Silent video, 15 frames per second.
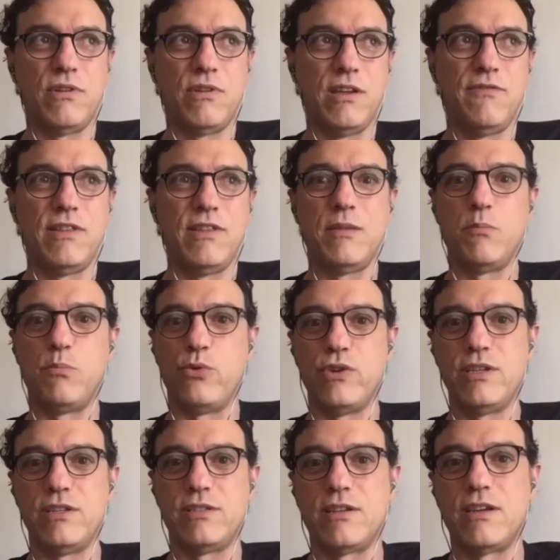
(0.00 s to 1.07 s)
even the
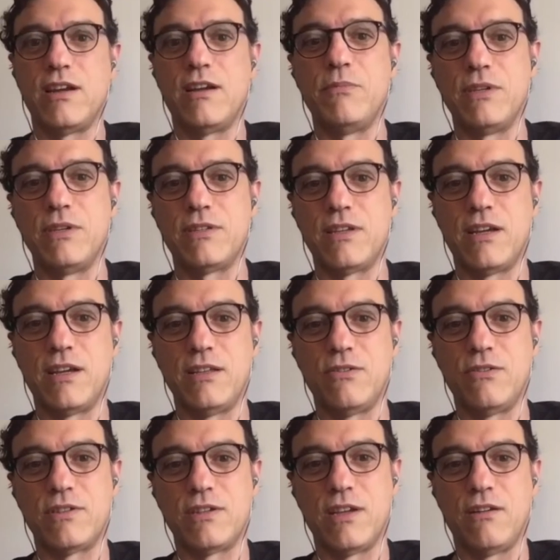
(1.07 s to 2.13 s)
breeze come inside
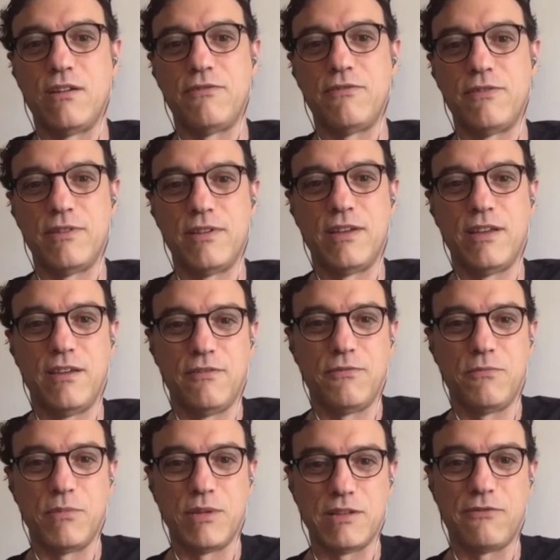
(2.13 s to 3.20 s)
yourself, if
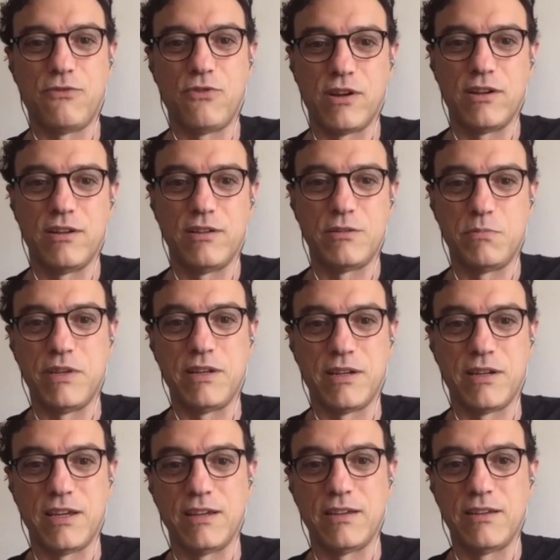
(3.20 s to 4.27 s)
metaphorically
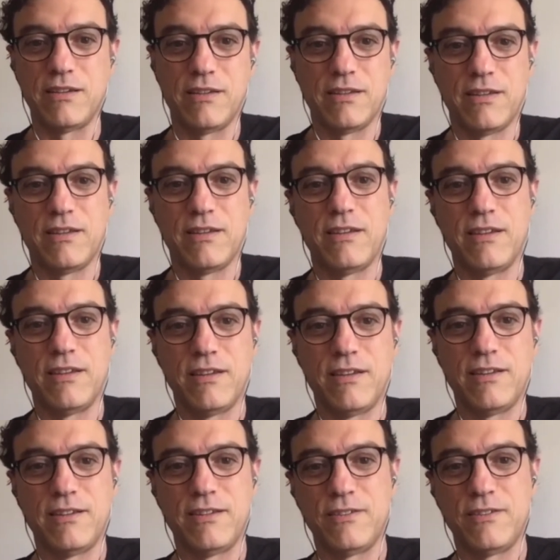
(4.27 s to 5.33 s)
speaking.
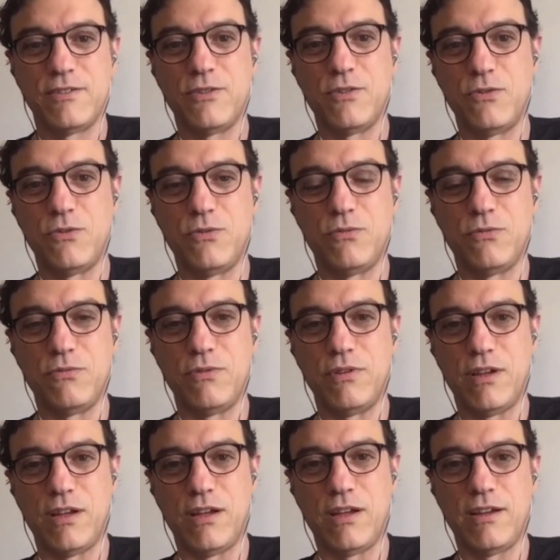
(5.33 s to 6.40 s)
So,
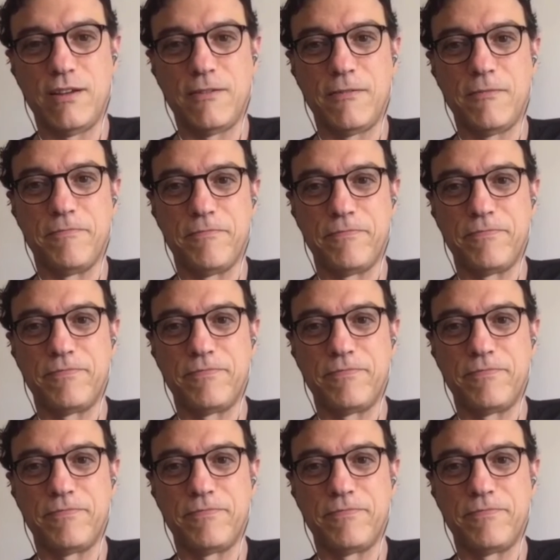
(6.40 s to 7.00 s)
mm-hmm. uh, um,